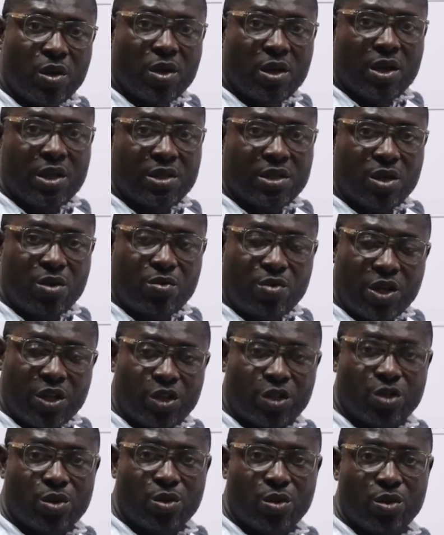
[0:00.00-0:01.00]
It's a
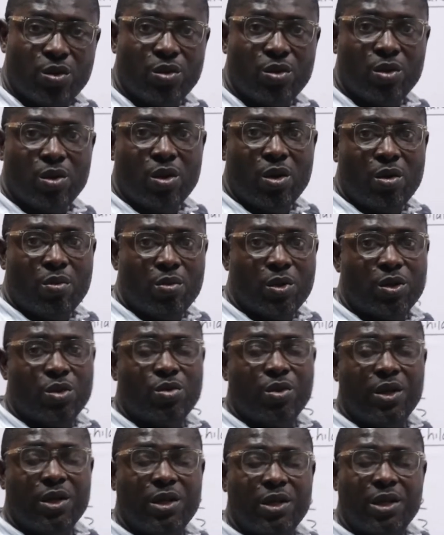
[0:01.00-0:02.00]
ratio
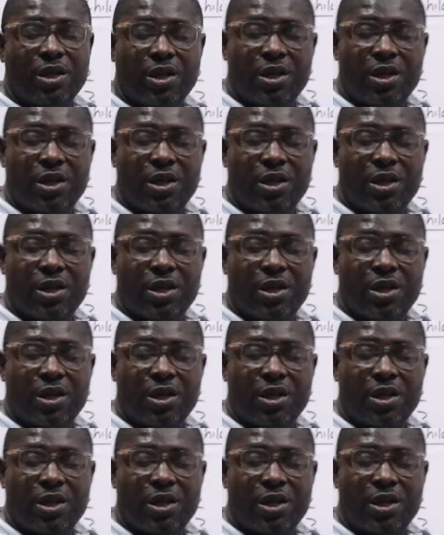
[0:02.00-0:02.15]
between